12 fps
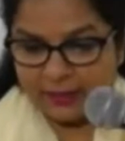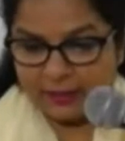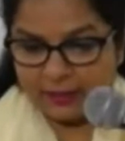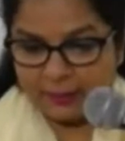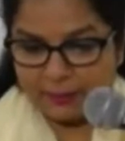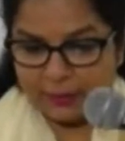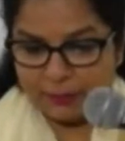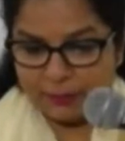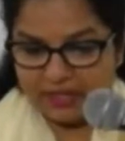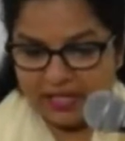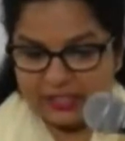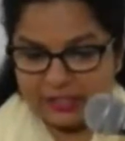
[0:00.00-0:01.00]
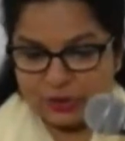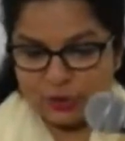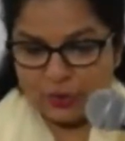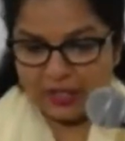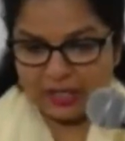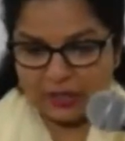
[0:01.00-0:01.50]
uh, prabhu says
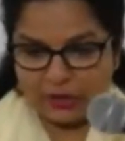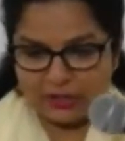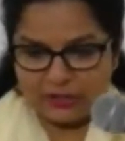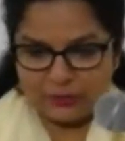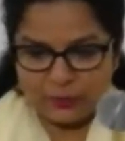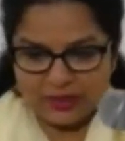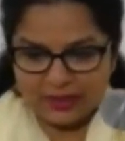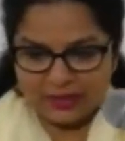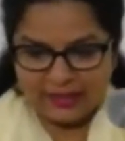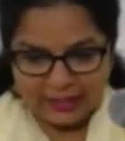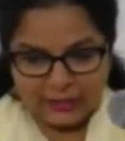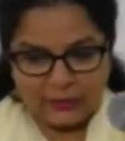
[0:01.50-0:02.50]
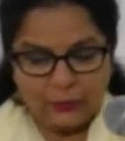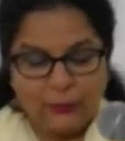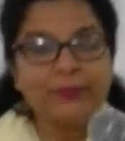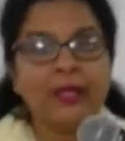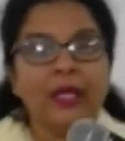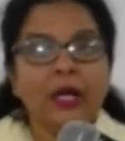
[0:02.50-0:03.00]
knowing god's will thank you
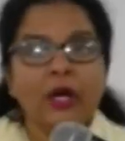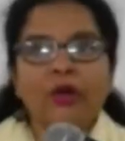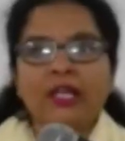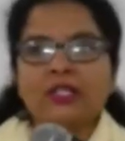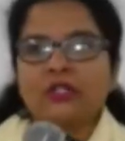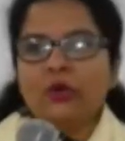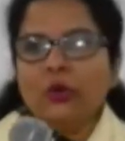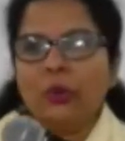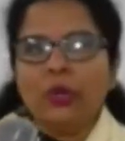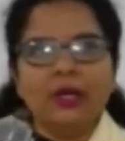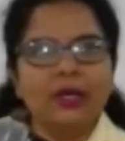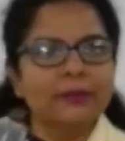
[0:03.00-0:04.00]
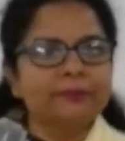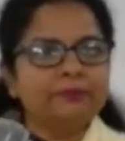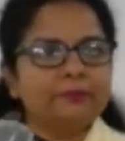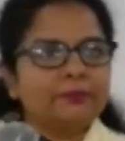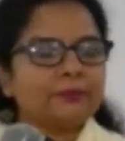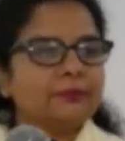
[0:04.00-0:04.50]
okay so um,
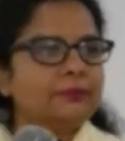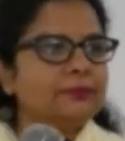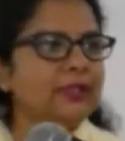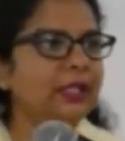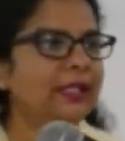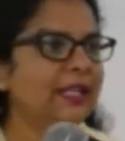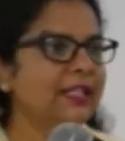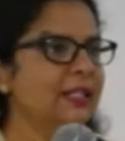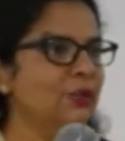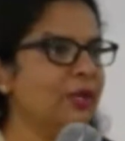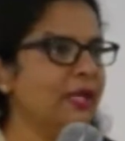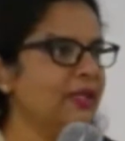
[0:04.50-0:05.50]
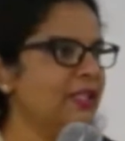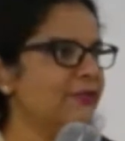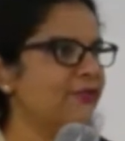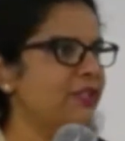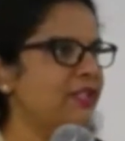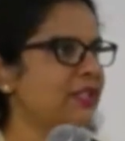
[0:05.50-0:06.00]
let's look at this
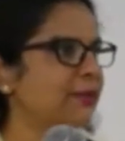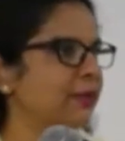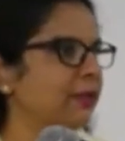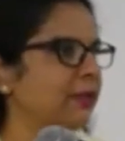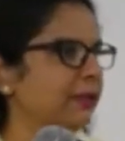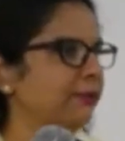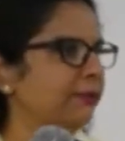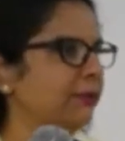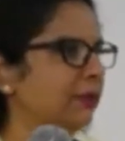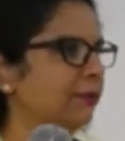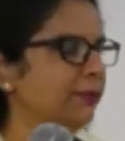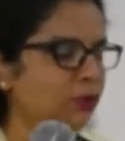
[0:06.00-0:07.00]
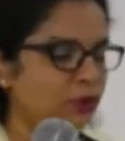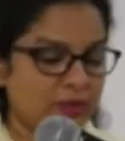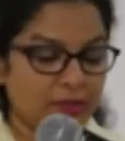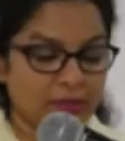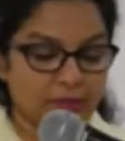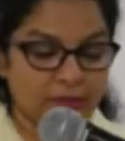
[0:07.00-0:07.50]
first um, uh, book
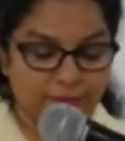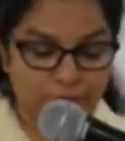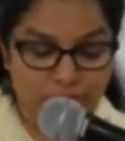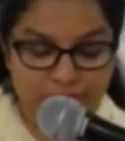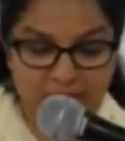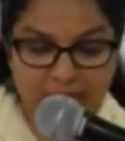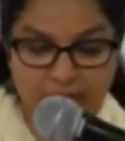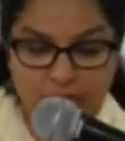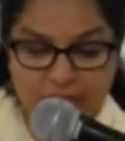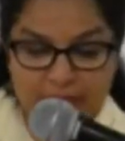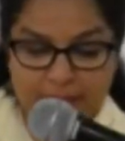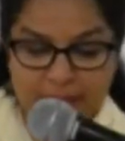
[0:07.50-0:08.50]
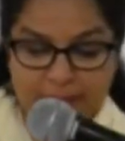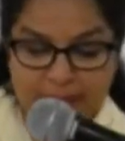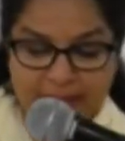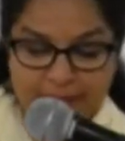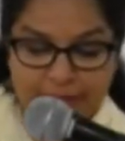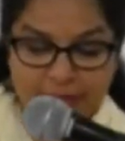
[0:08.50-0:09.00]
uh, fulfilling god's
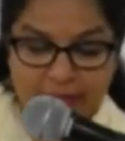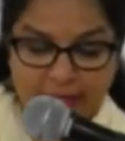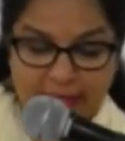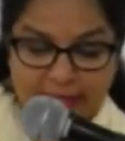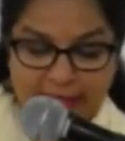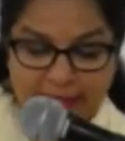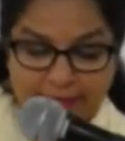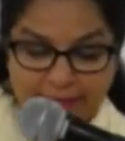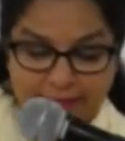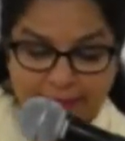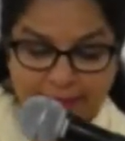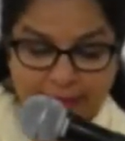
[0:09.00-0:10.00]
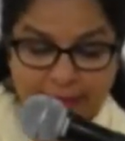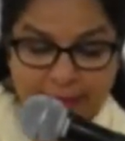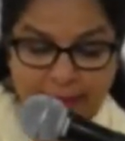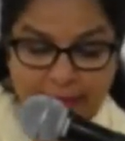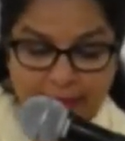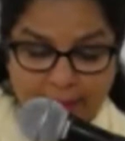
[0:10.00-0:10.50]
purpose for our life
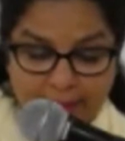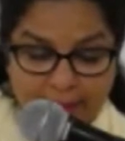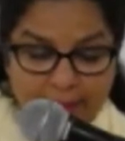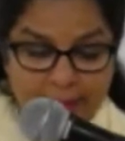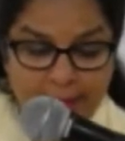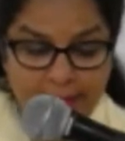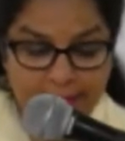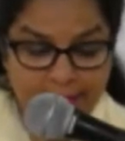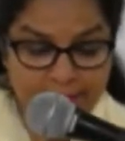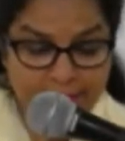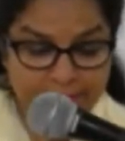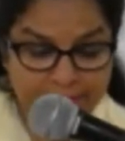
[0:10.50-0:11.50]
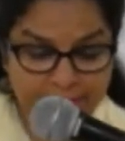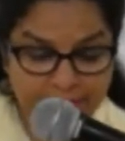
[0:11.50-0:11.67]
okay um,